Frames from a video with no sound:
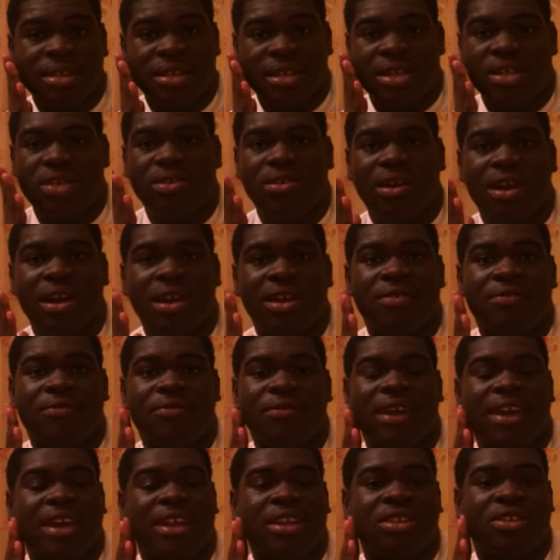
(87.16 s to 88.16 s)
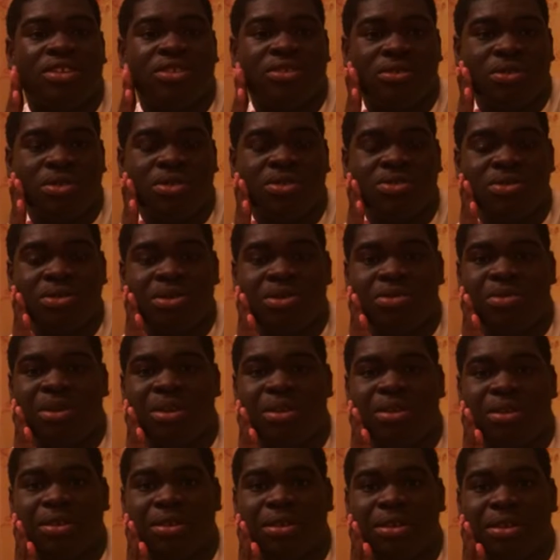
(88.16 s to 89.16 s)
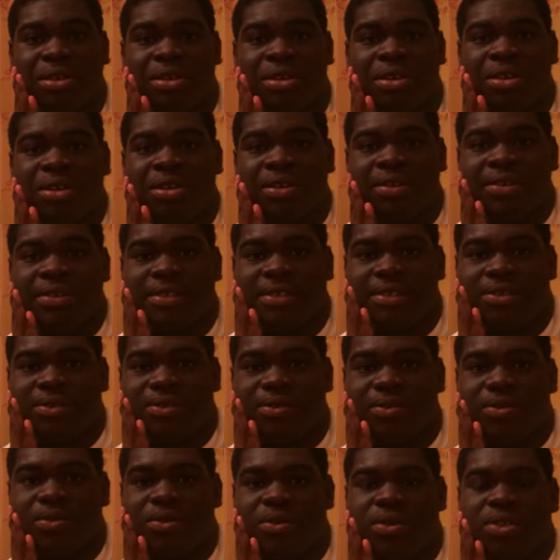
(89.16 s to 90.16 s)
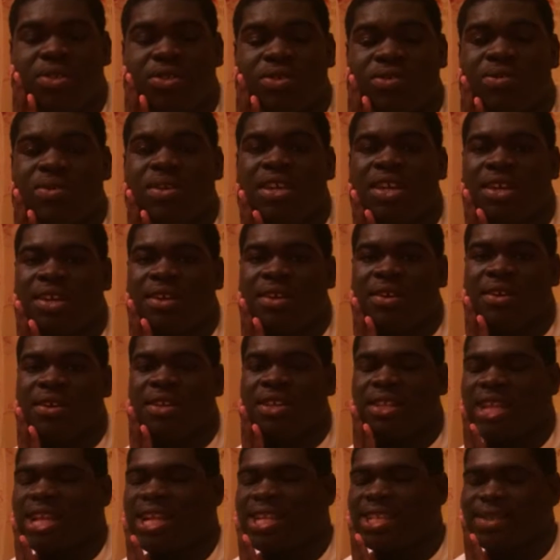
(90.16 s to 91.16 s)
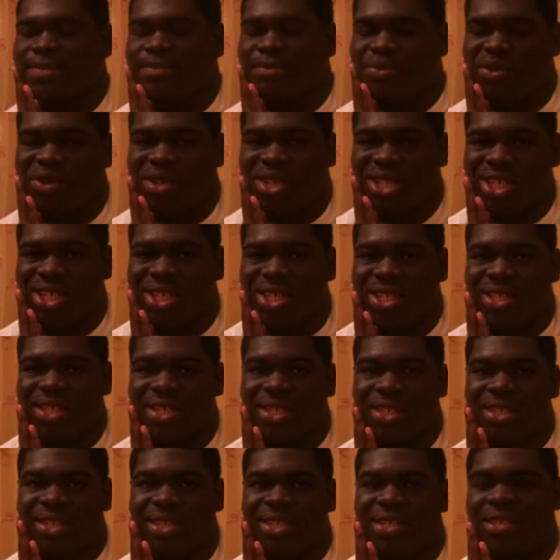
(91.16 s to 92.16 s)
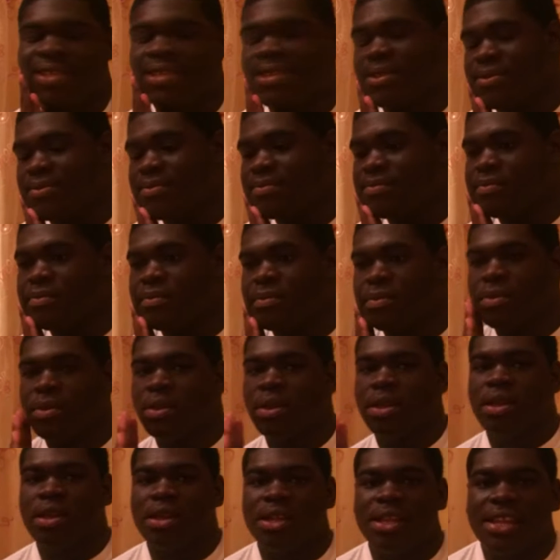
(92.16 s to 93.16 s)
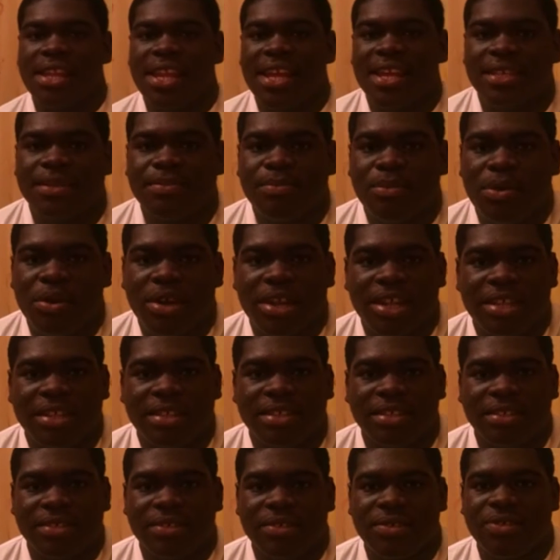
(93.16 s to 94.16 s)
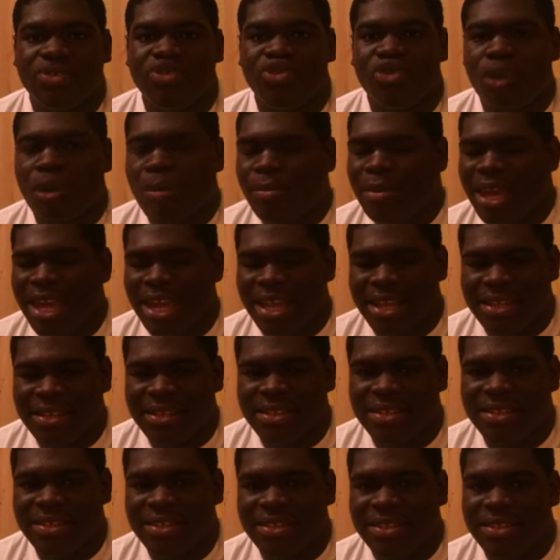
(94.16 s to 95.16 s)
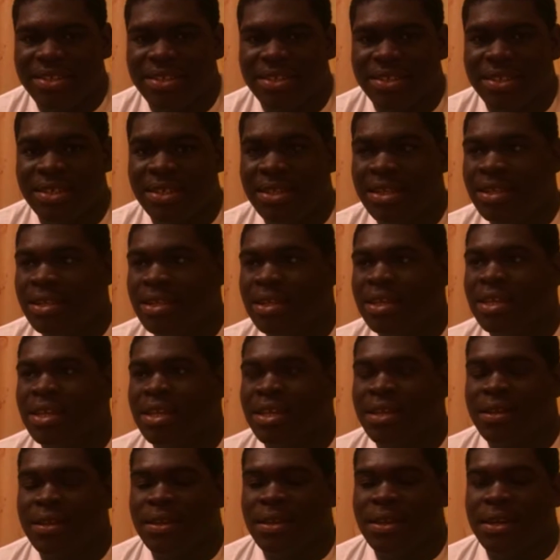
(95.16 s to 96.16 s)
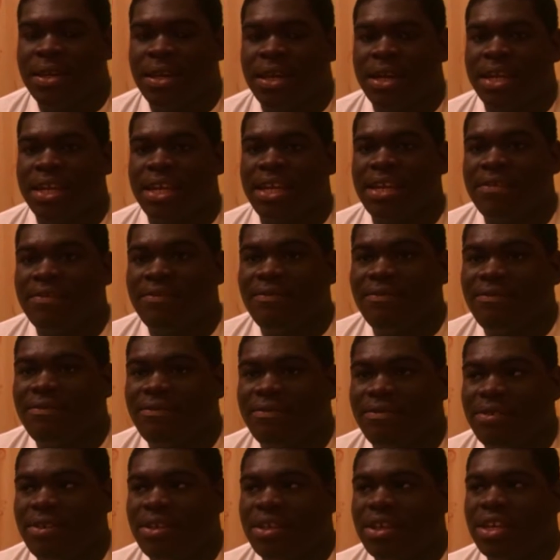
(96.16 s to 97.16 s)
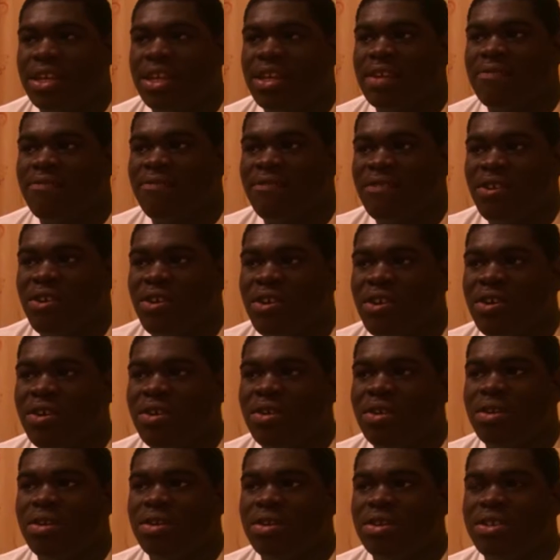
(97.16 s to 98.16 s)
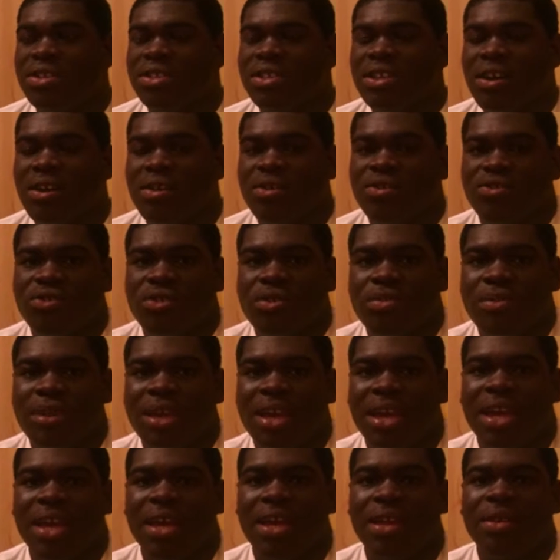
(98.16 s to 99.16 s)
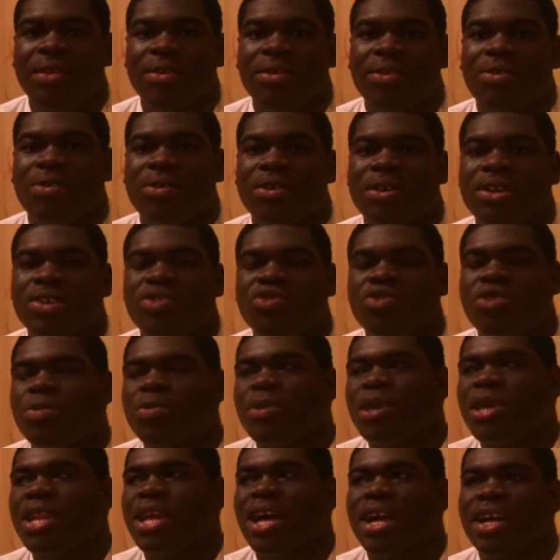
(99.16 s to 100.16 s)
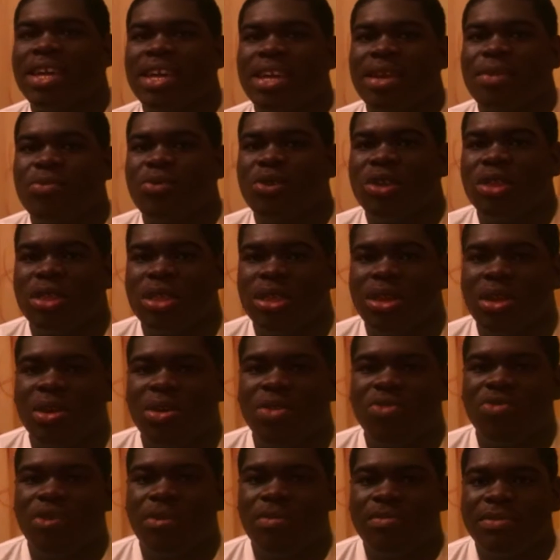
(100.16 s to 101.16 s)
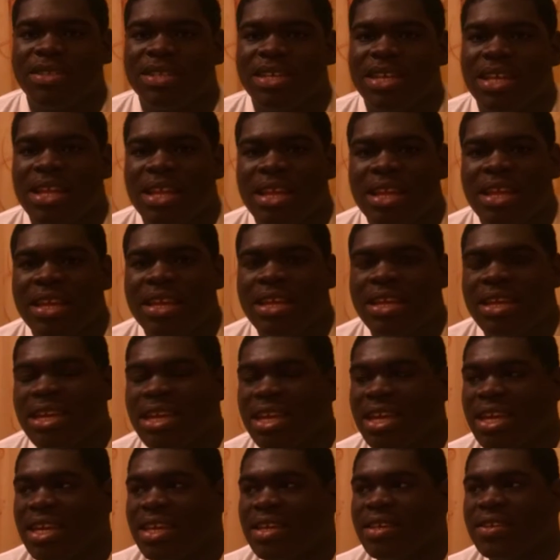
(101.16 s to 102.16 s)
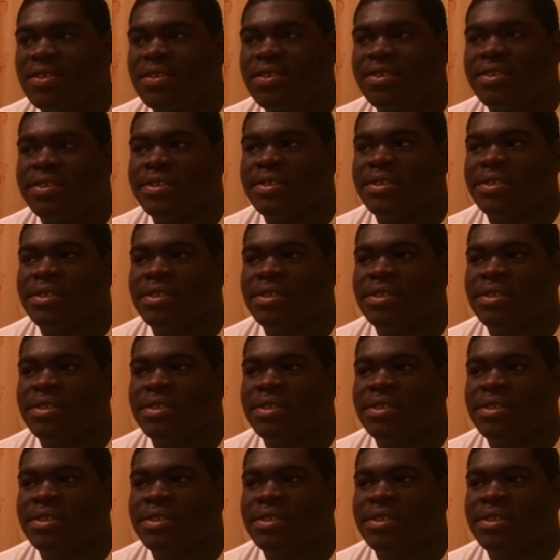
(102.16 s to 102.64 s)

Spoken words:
you gotta find a new tuning method. So tuning, that's important. Next point, drum heads. If your stock drum head or the drum head that came with your drum set is